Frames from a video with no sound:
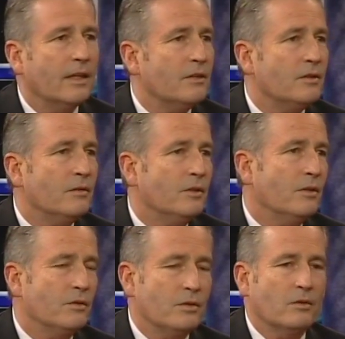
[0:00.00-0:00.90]
the kids do
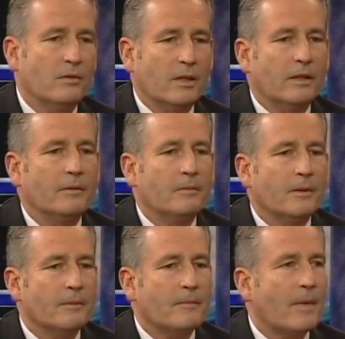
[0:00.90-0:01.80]
too. So
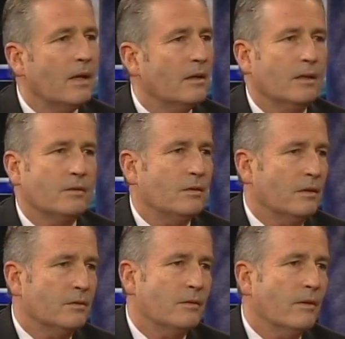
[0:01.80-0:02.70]
it's